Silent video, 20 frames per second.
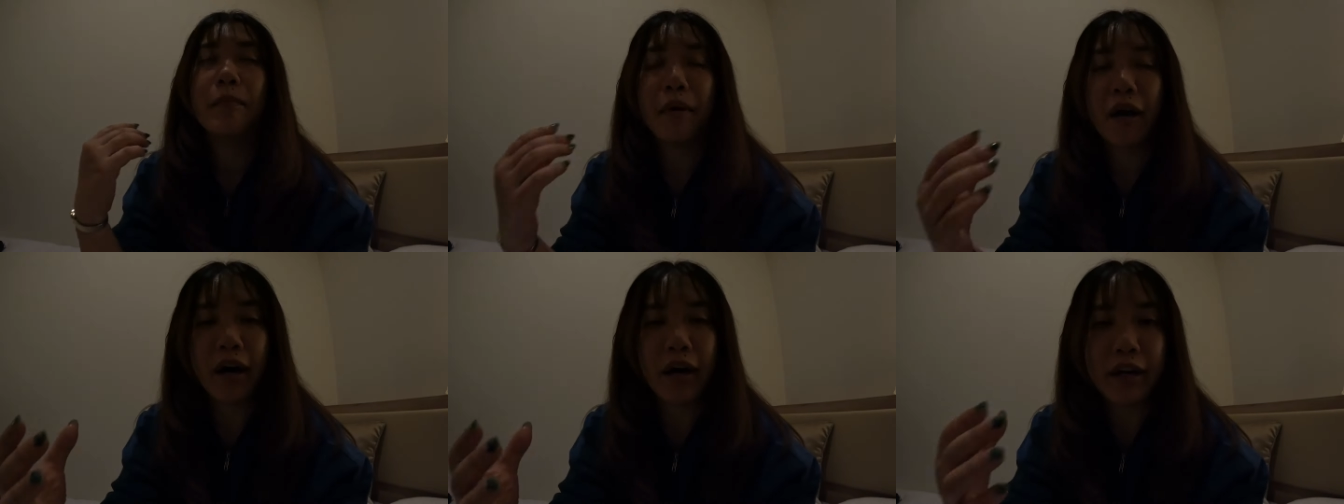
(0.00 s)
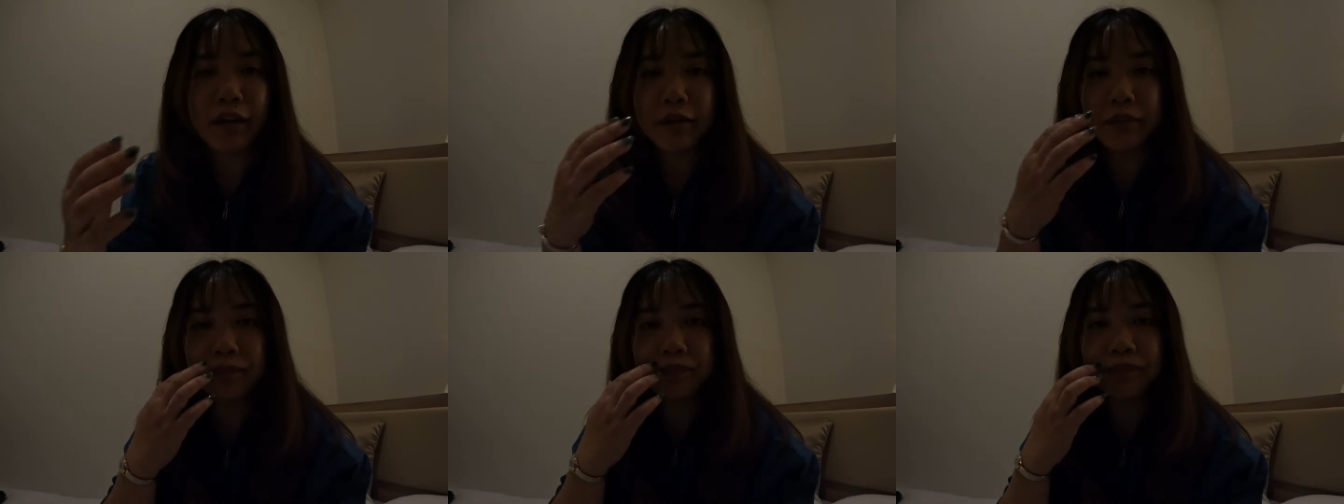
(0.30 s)

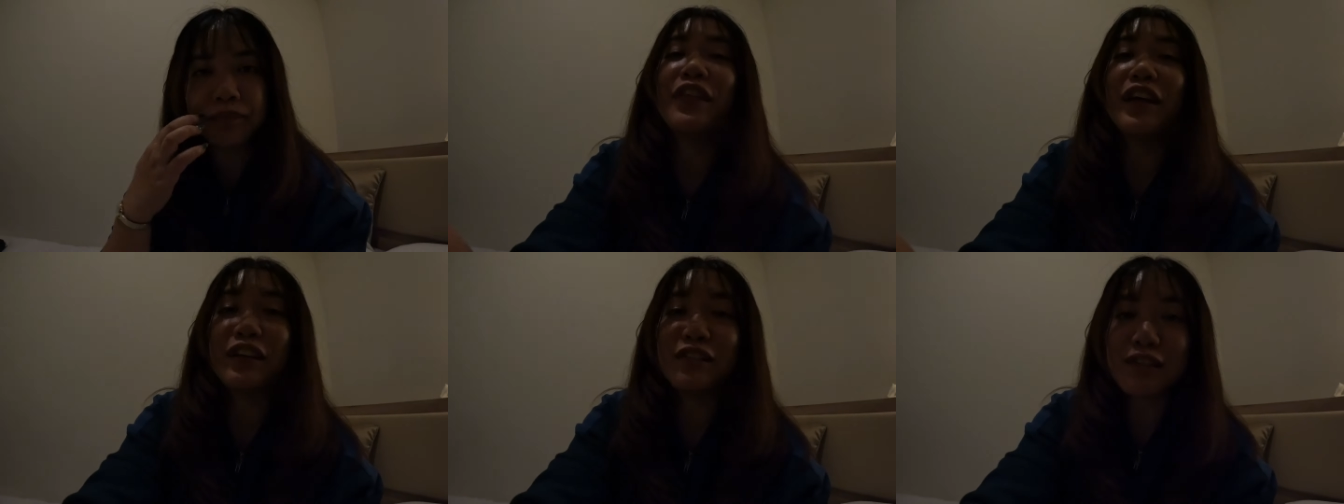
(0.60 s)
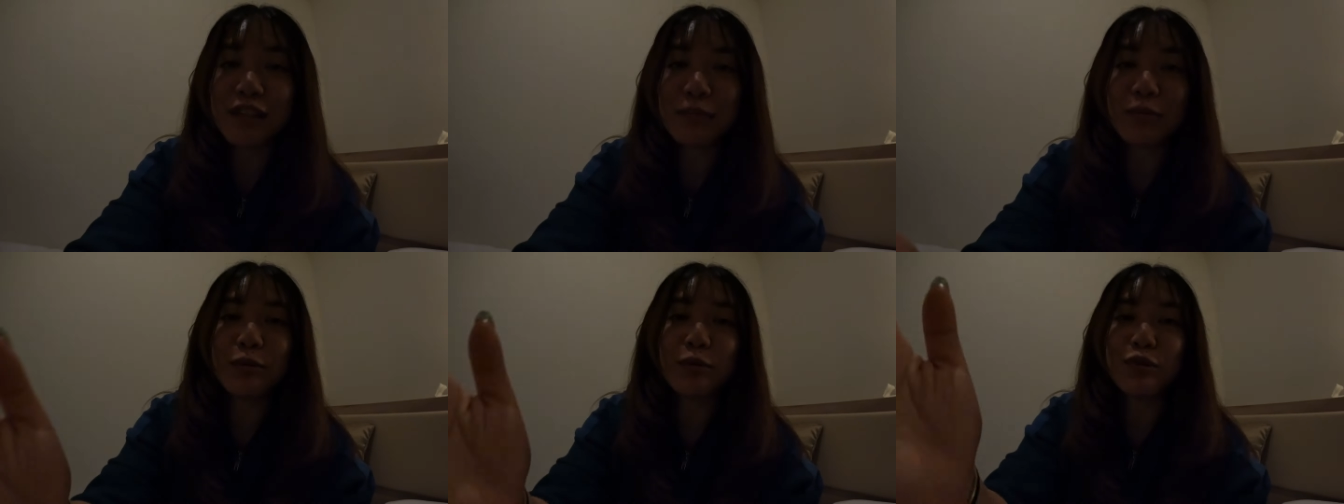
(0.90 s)
But the
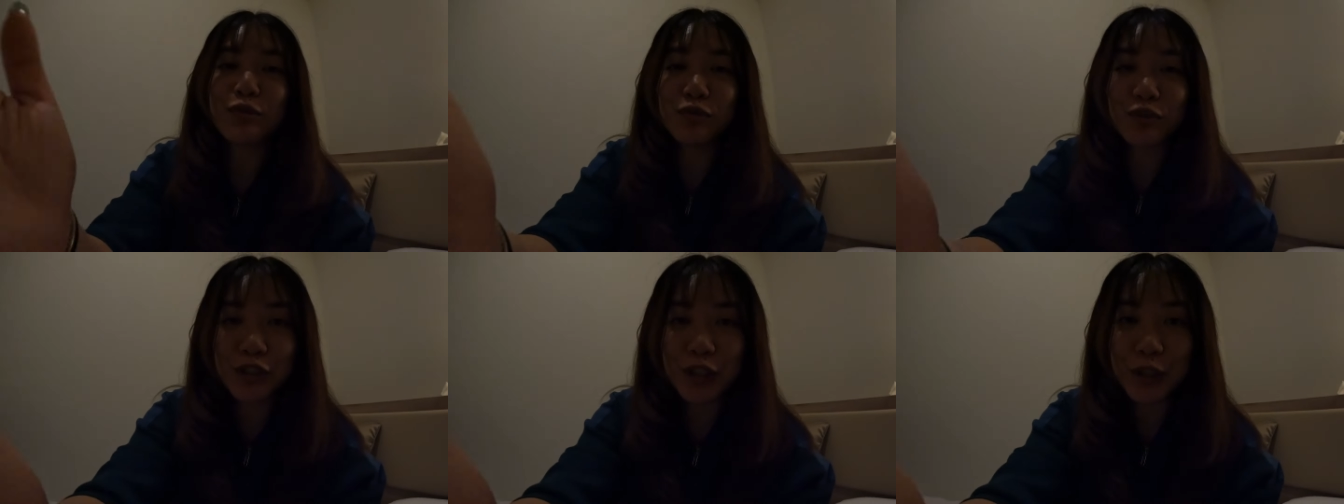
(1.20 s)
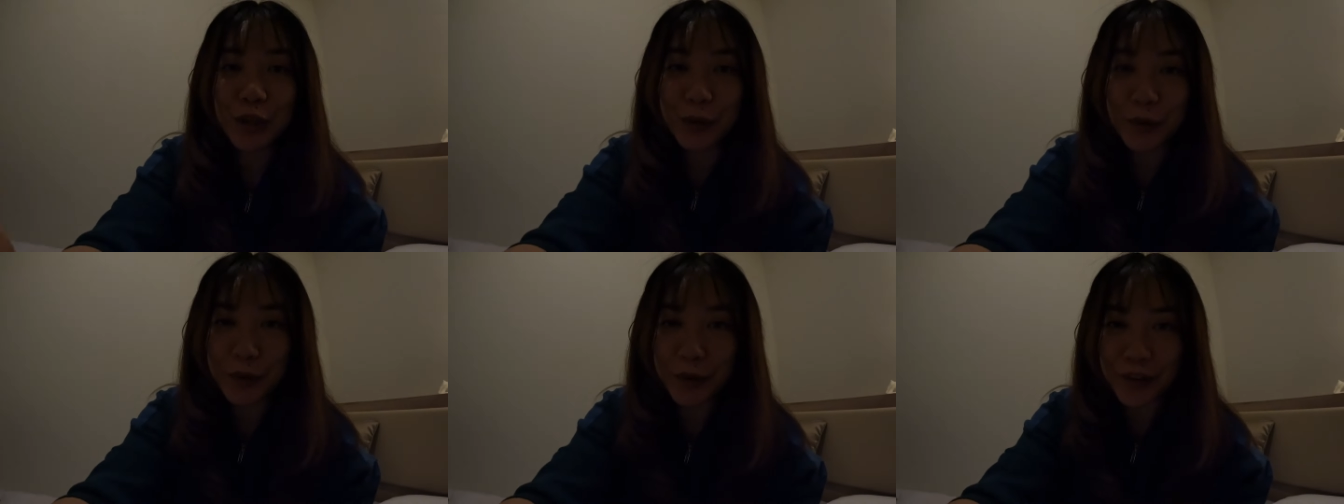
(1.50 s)
exhibit was
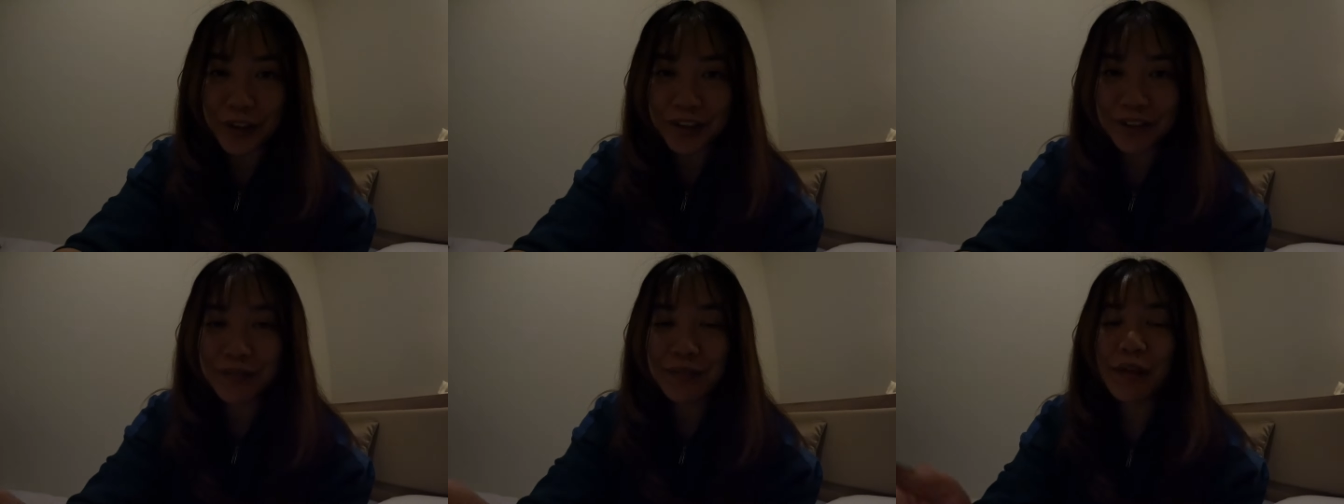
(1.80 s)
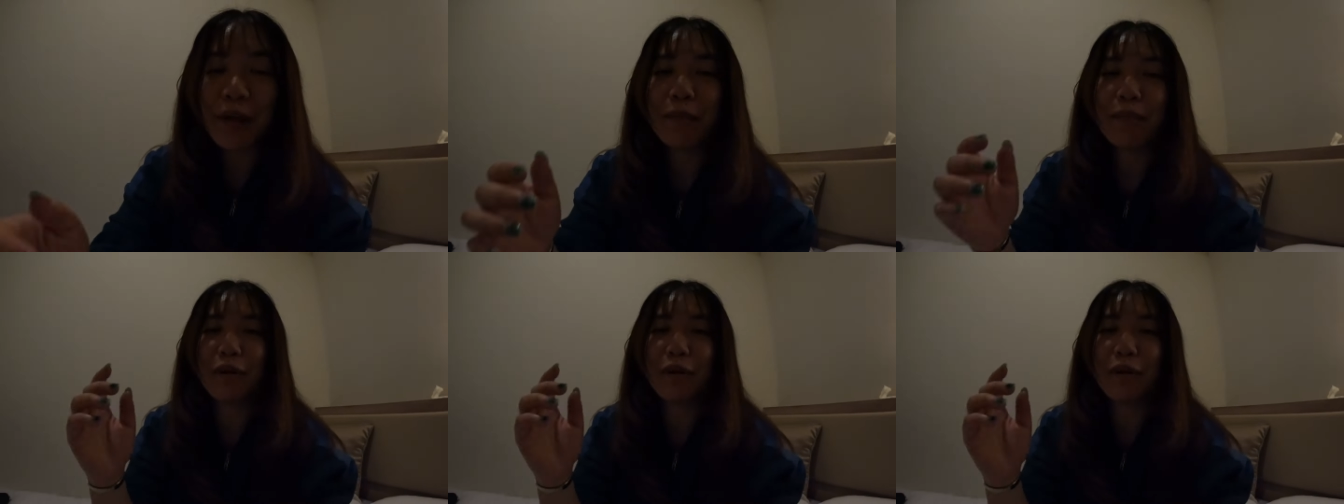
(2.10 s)
really cool